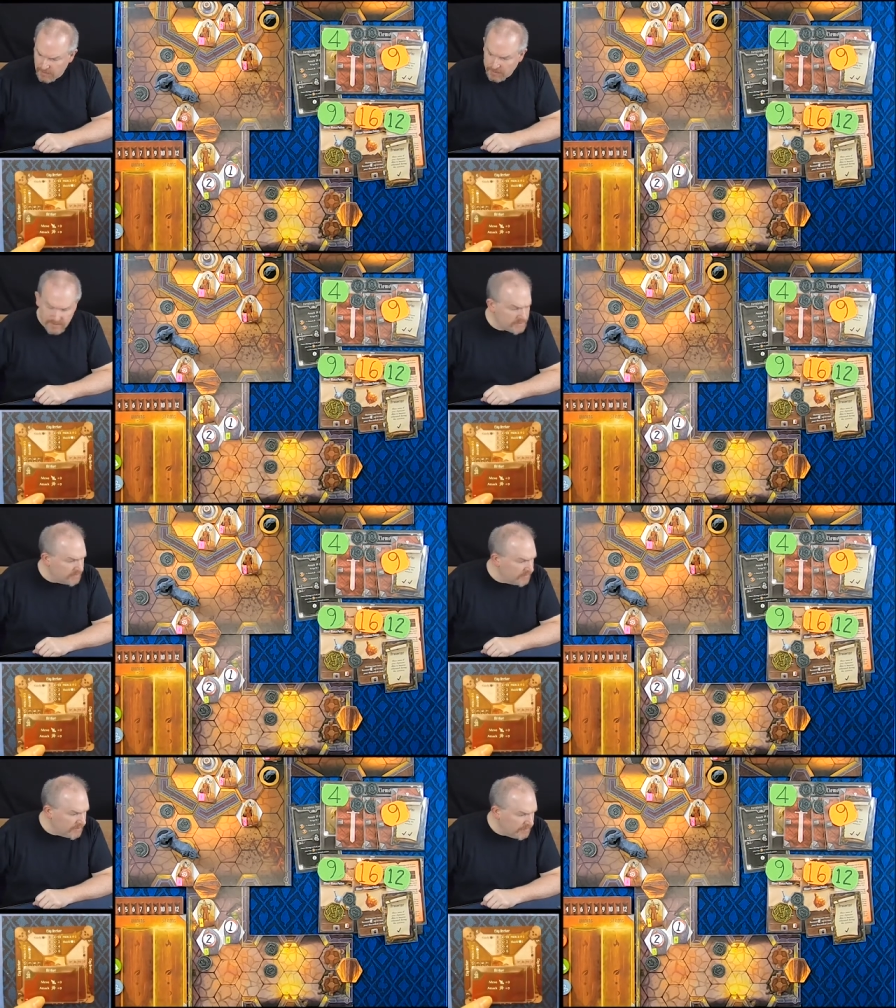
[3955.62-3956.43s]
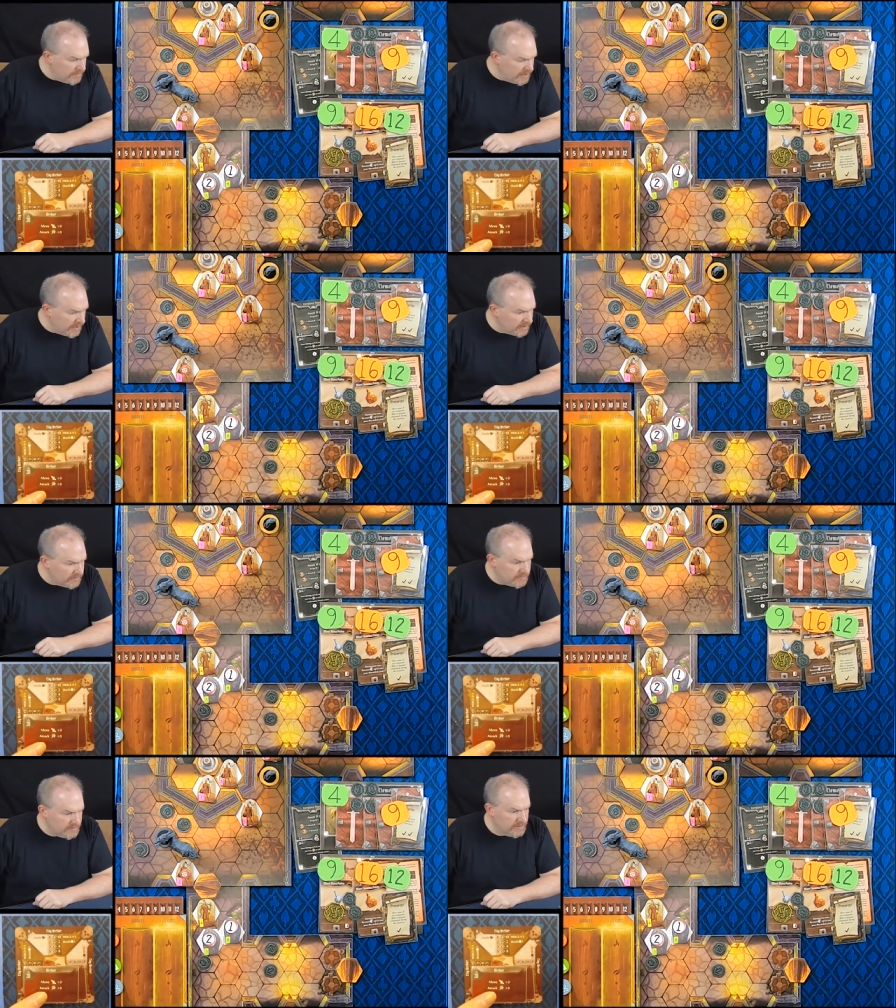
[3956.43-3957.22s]
Archer's up
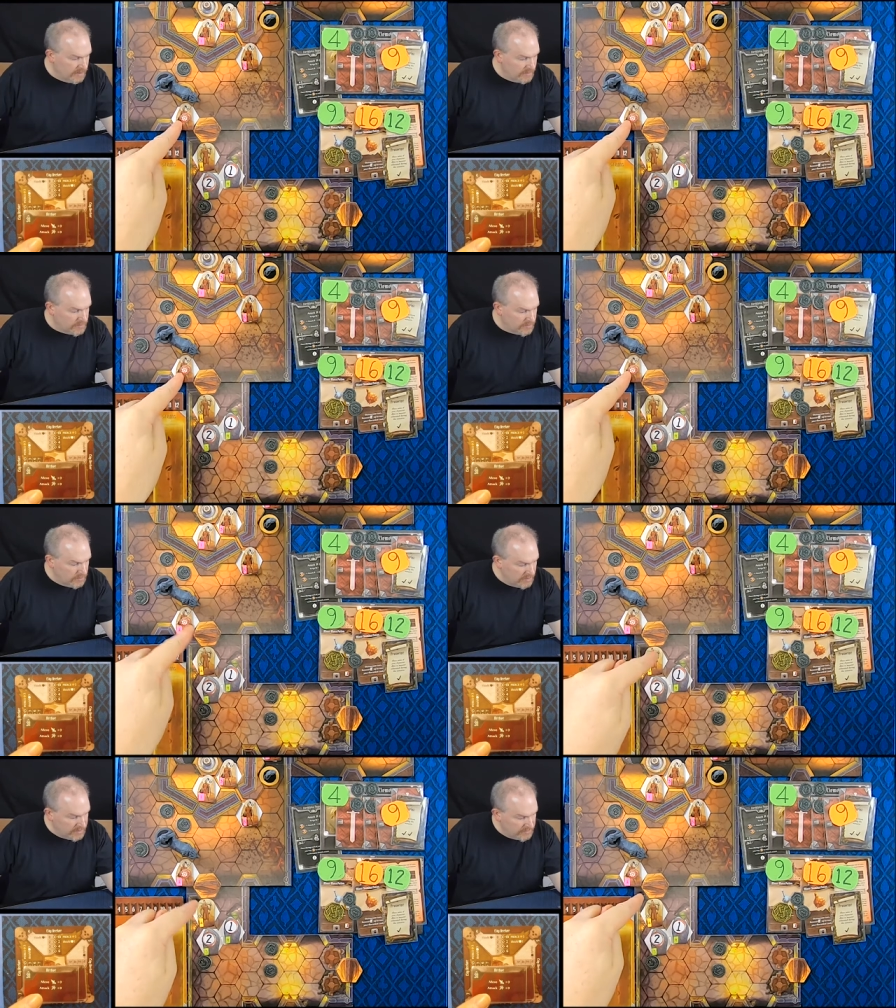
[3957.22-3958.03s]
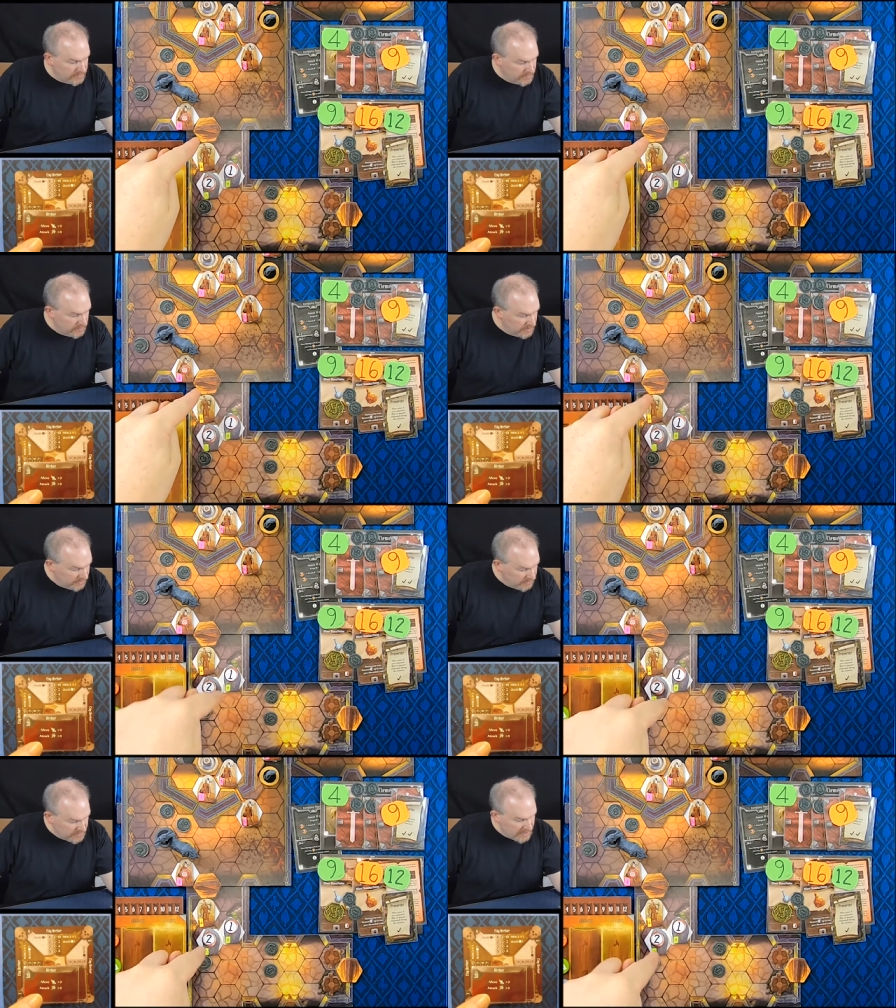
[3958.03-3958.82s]
next. 2 will do
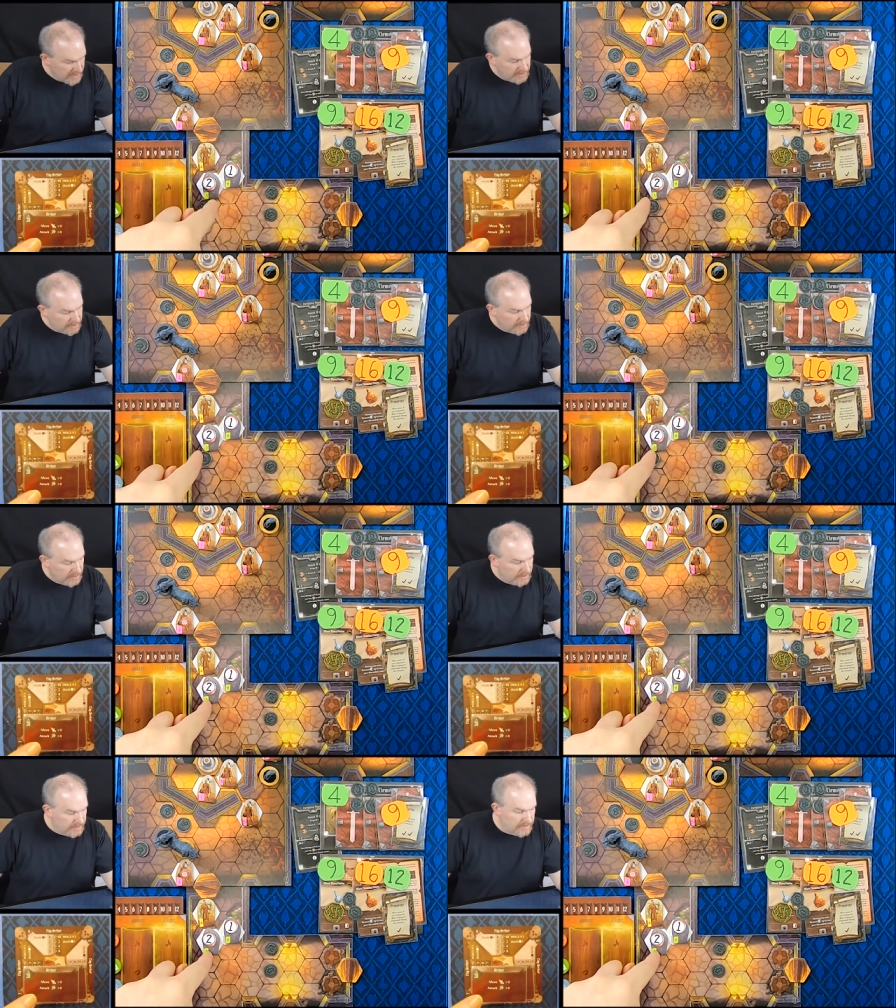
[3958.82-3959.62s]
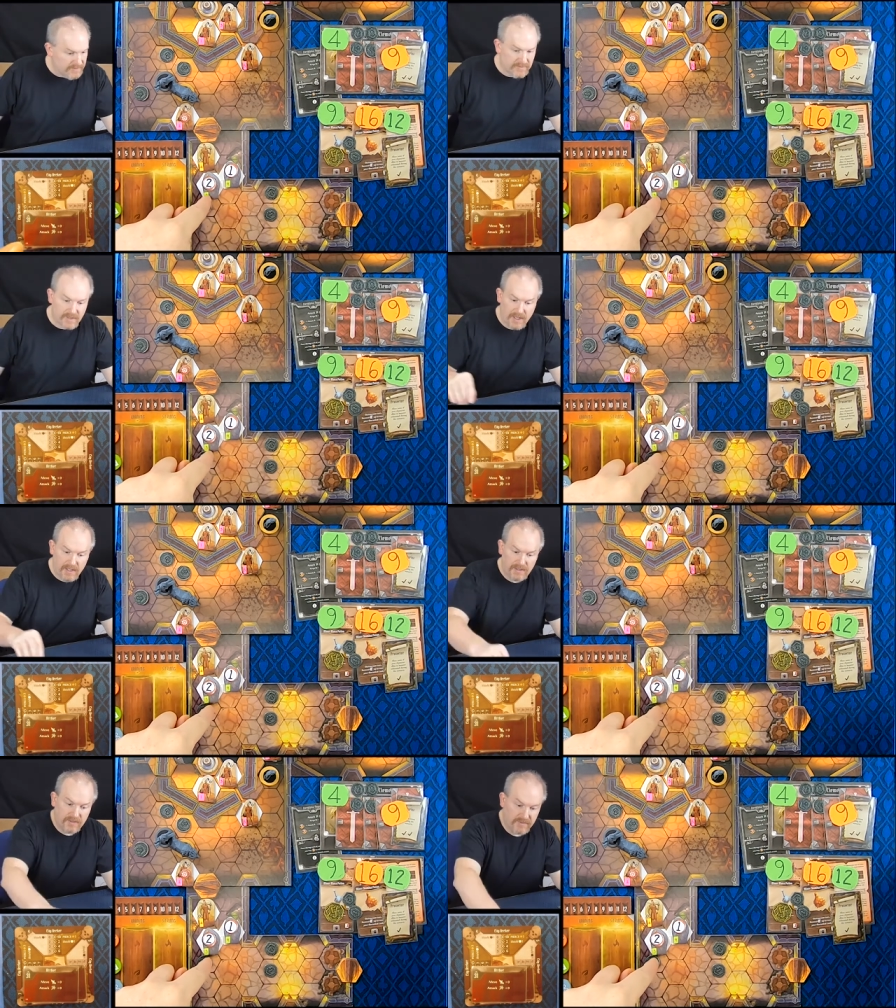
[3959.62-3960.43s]
his attack. This
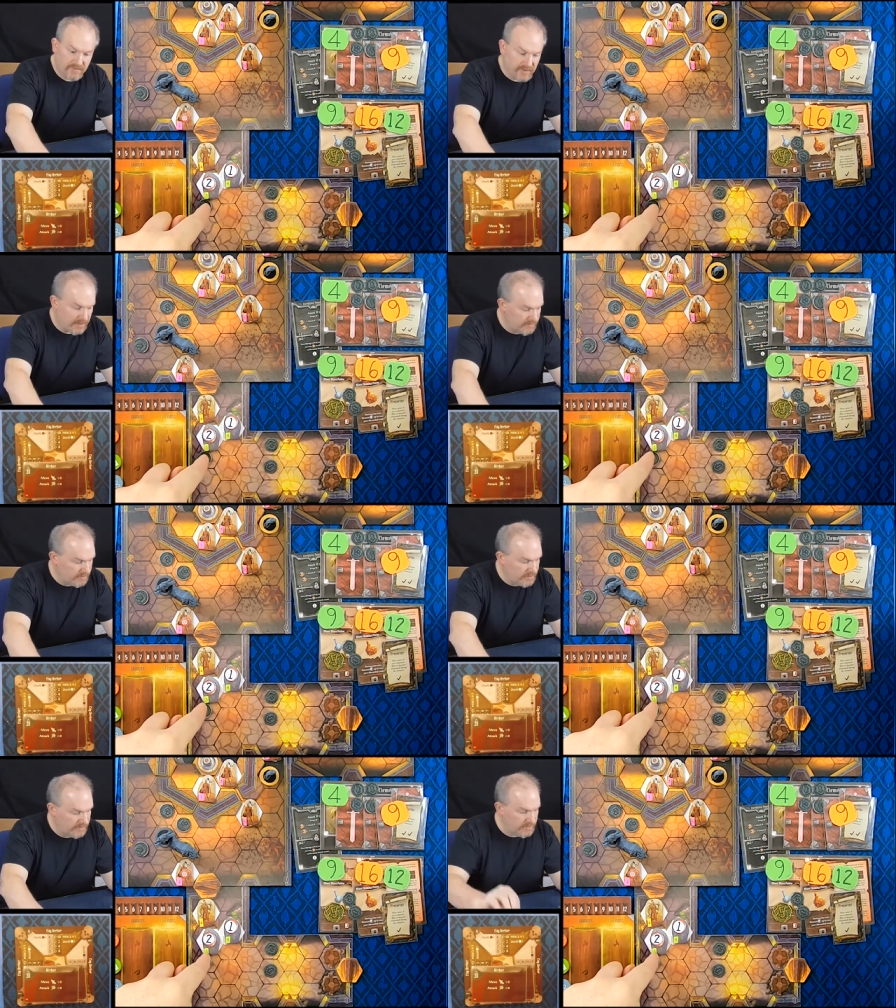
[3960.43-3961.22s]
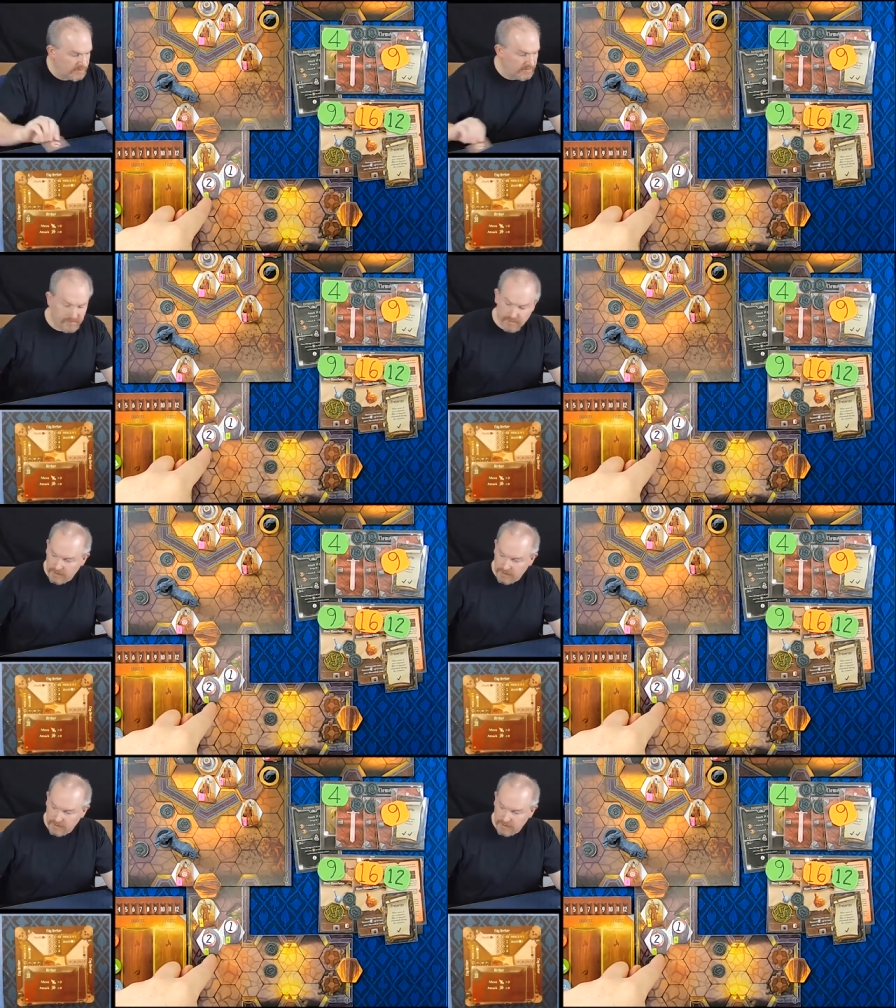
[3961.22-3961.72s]
guy, he's the faster initiative.